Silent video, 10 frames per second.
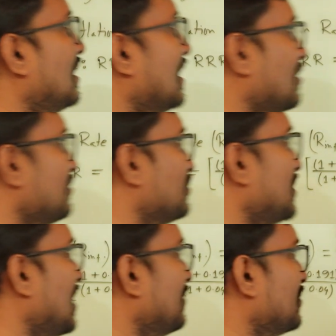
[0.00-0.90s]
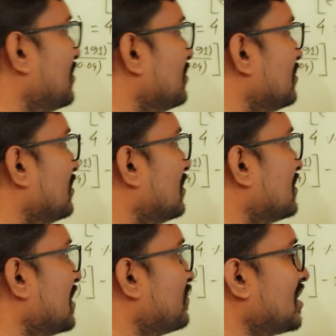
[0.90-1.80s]
and also we have to
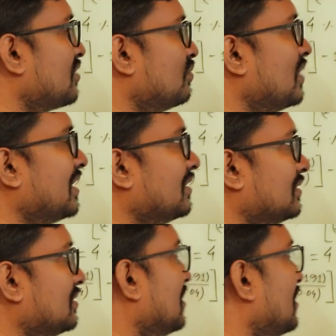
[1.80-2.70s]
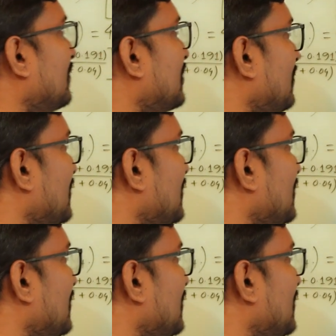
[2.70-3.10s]
subtract 1 from